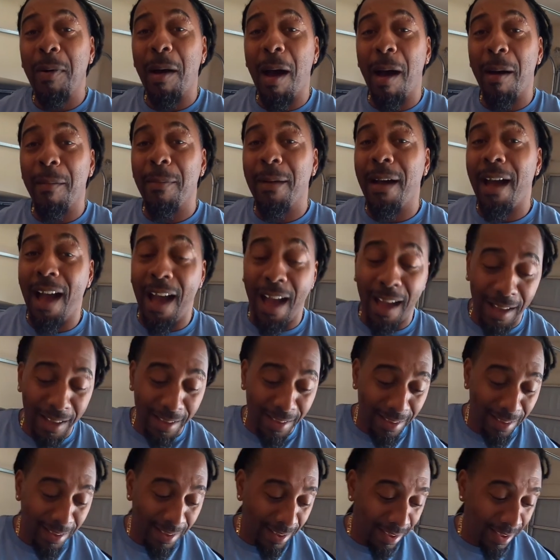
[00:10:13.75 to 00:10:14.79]
pop out,
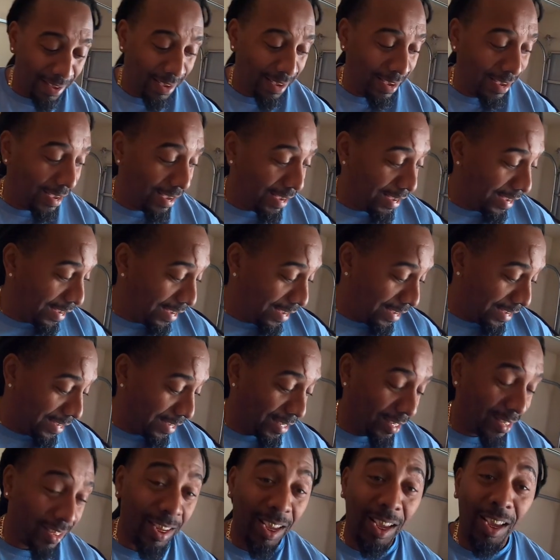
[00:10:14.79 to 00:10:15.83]

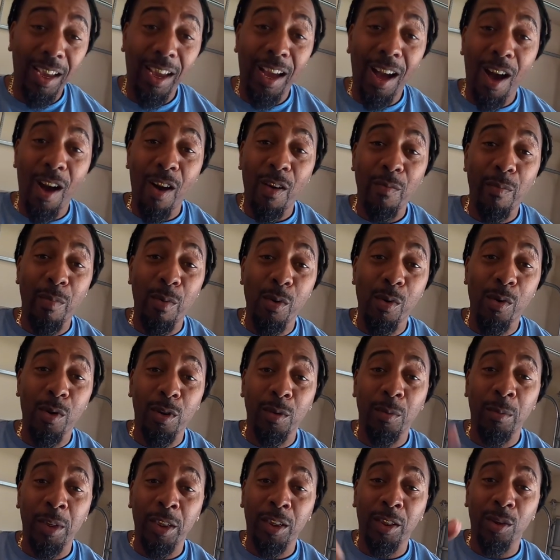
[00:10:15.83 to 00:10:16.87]
take off
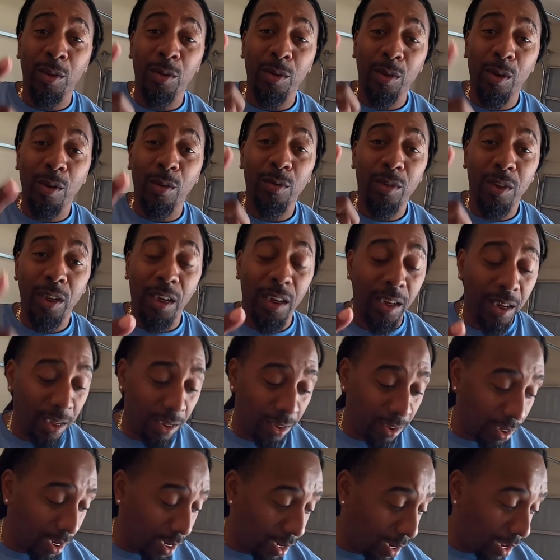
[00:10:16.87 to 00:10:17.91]
boys, make sure you go check that
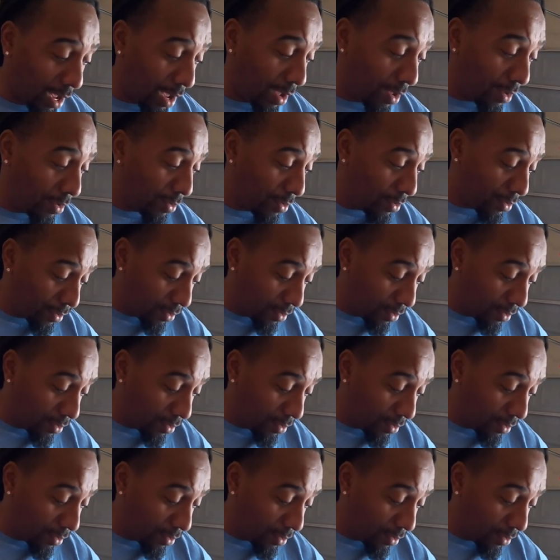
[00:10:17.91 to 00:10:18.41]
channel out.